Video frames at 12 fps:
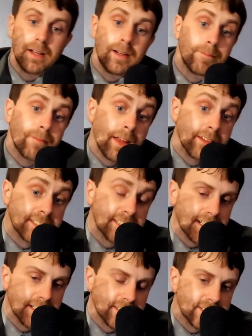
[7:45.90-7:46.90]
On the
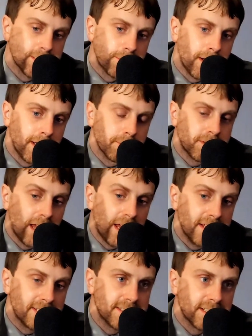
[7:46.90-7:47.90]
second sip, I am
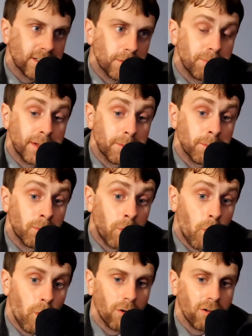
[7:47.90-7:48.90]
tasting a bit
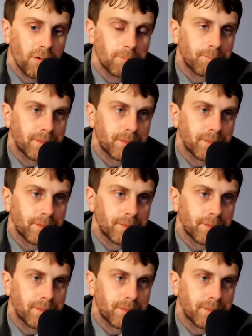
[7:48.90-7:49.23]
more